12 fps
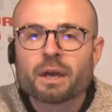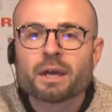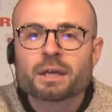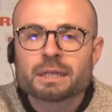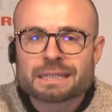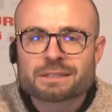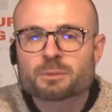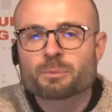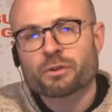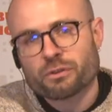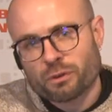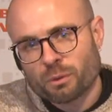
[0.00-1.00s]
needs to
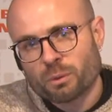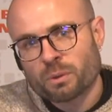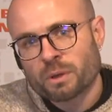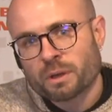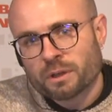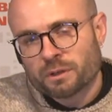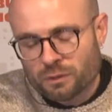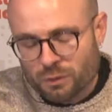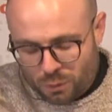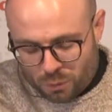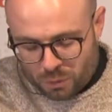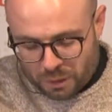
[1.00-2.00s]
pursue
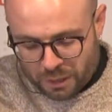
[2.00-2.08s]
to